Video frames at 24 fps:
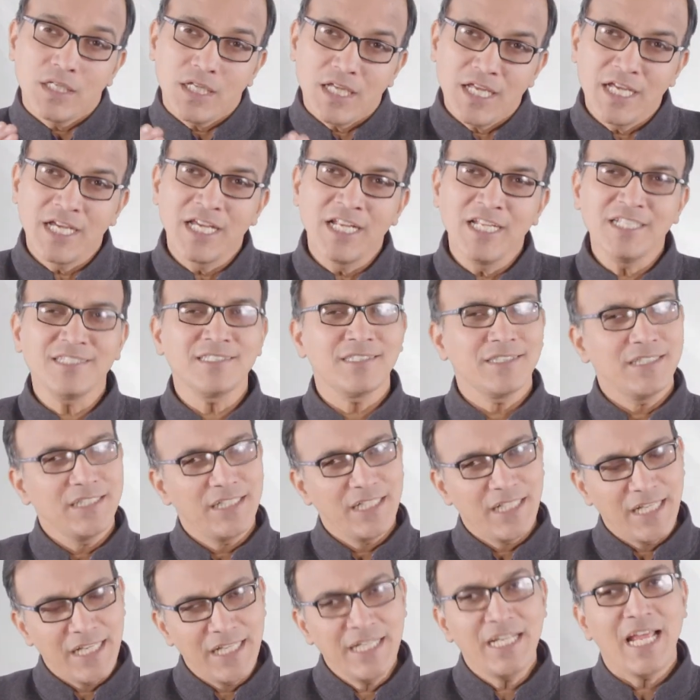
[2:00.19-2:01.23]
English
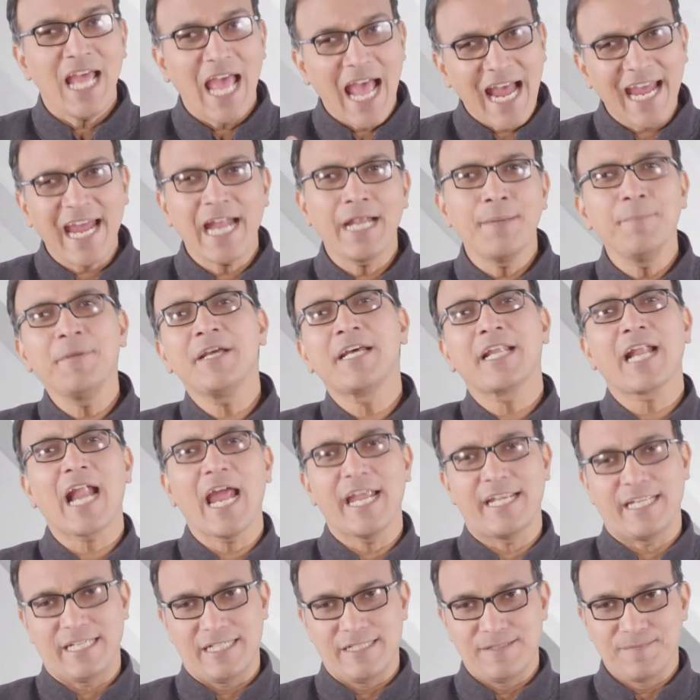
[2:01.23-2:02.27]
in academic
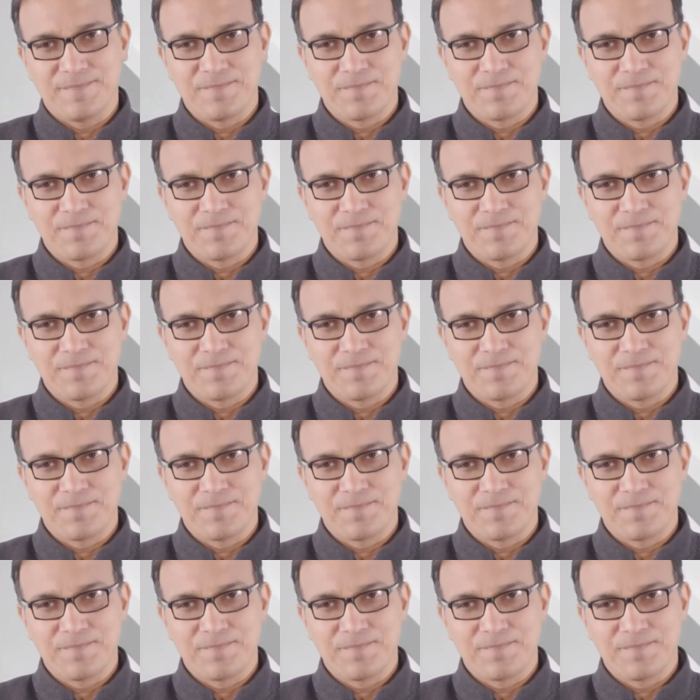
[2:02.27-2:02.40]
writing.